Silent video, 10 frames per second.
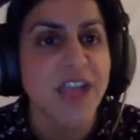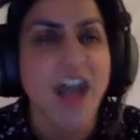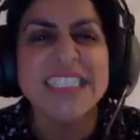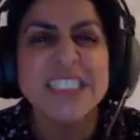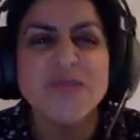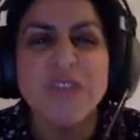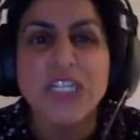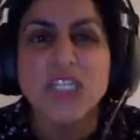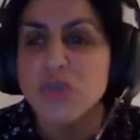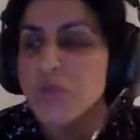I didn't
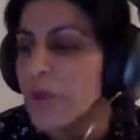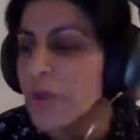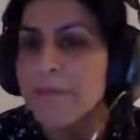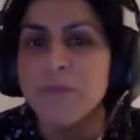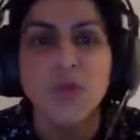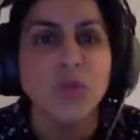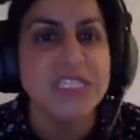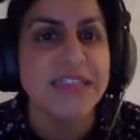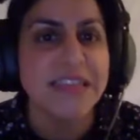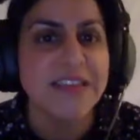really do yeah. moots
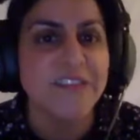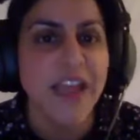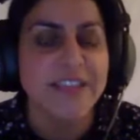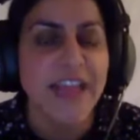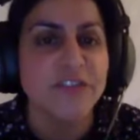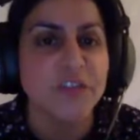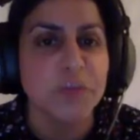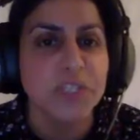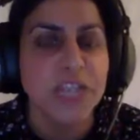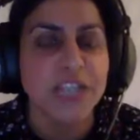and things like that so
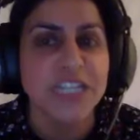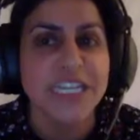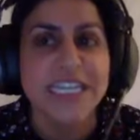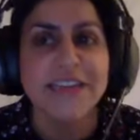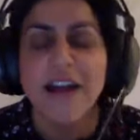much actually.